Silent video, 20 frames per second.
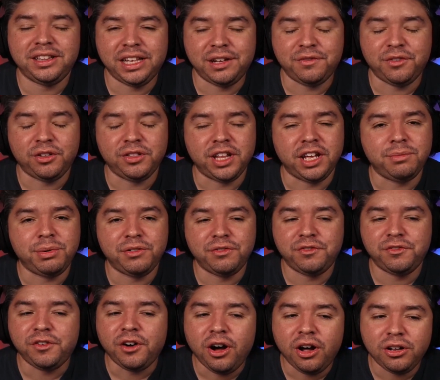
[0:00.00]
they've been
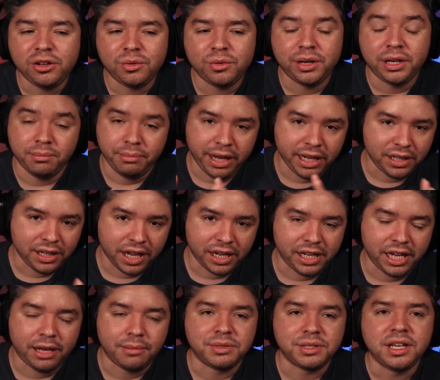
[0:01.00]
following mainline
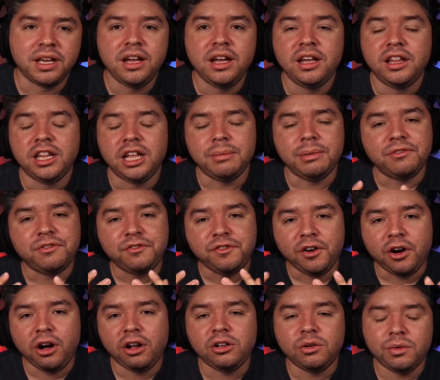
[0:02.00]
games. They've been
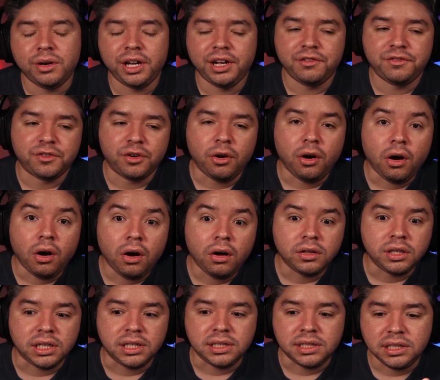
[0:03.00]
following for all
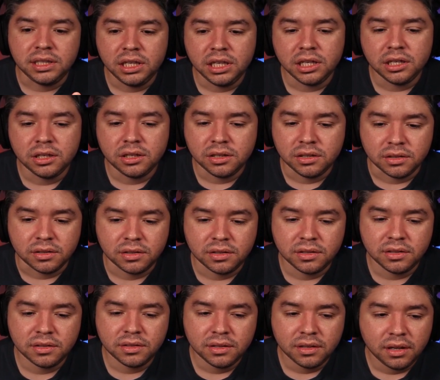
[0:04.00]
these
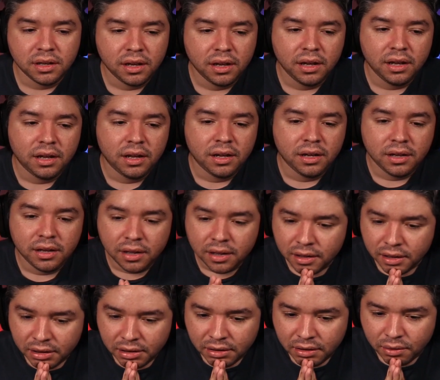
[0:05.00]
years.
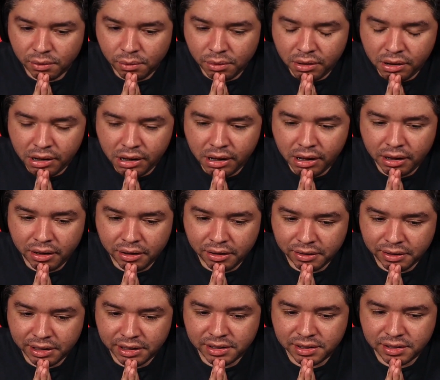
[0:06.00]
Wow,
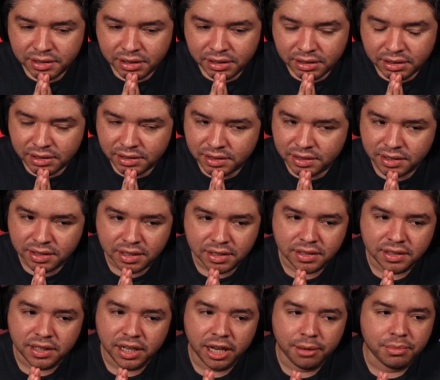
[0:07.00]
this
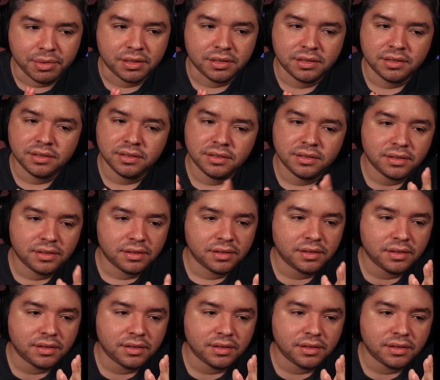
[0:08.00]
game is